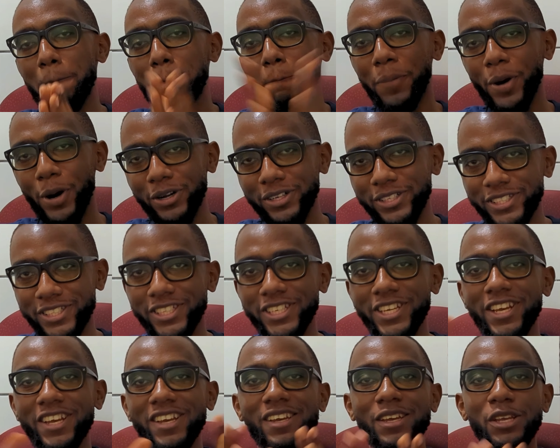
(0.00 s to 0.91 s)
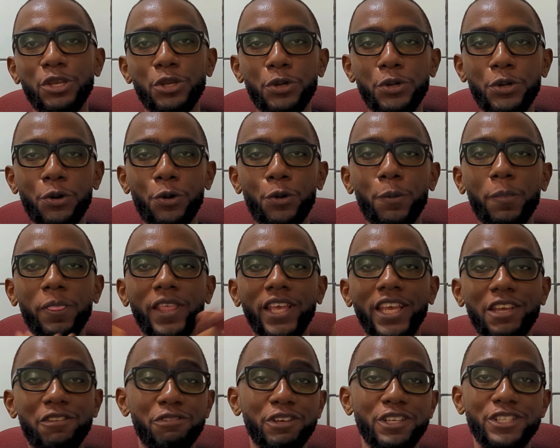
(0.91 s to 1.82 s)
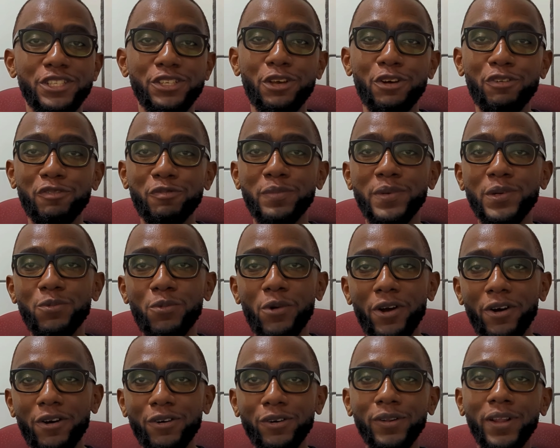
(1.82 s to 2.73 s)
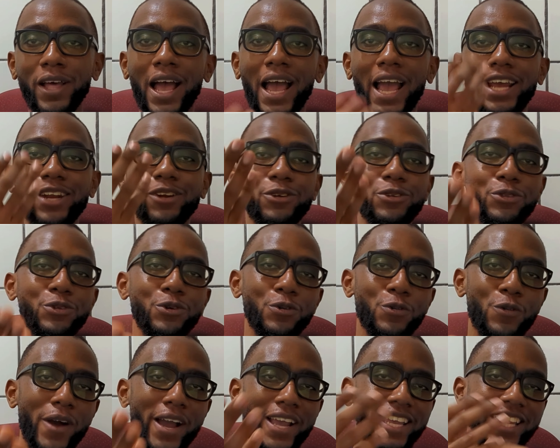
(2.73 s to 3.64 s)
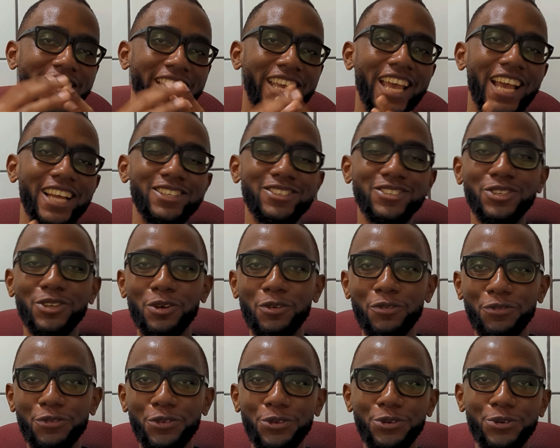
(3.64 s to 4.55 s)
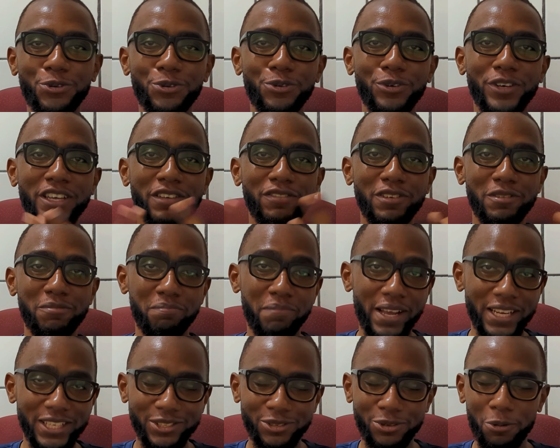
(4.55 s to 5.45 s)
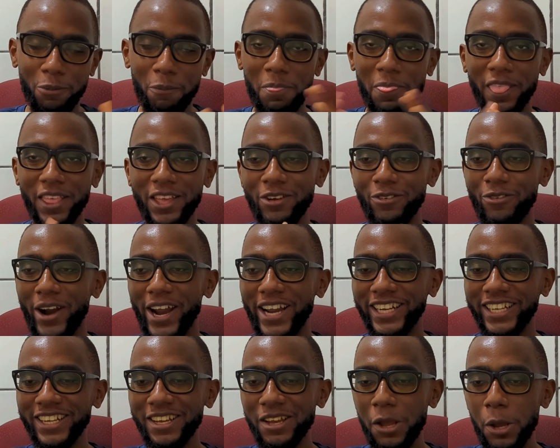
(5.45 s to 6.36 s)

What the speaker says: But if it served me well, I don't know why it can serve you even better, right?